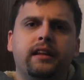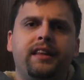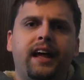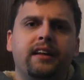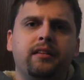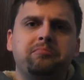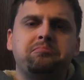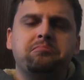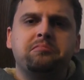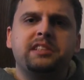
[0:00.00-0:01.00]
that,
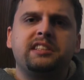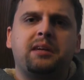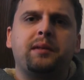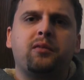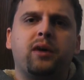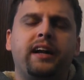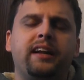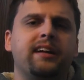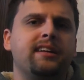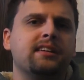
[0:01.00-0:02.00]
some of the
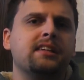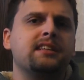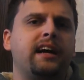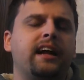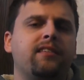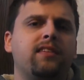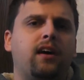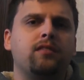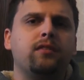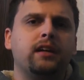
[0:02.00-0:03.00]
writing issues aside, how
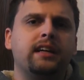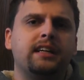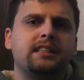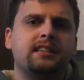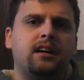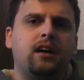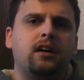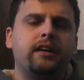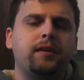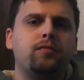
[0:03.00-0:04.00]
thoughtful it is. So
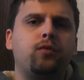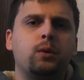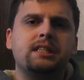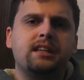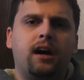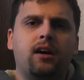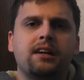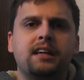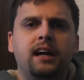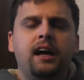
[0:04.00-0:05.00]
I'll give it 4
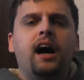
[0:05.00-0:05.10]
stars.